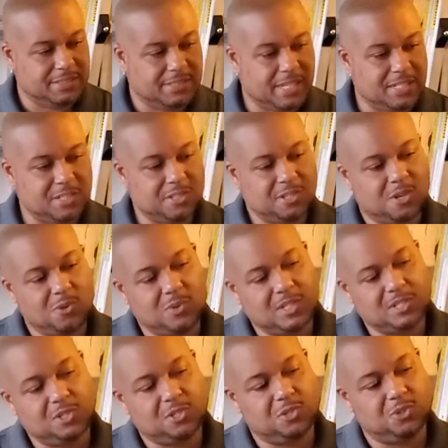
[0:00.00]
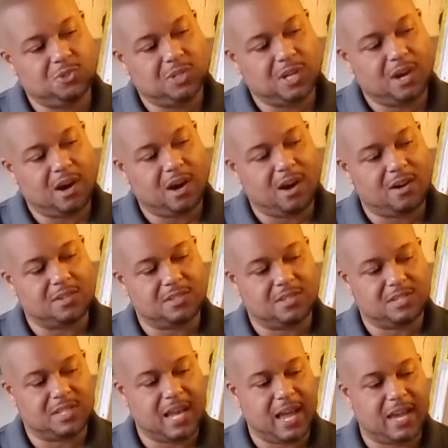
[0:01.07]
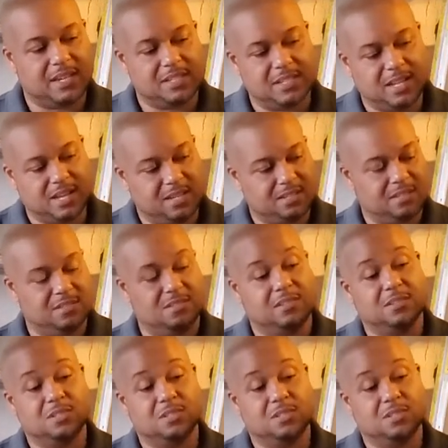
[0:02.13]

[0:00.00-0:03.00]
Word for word: let's go into the Hart stack next.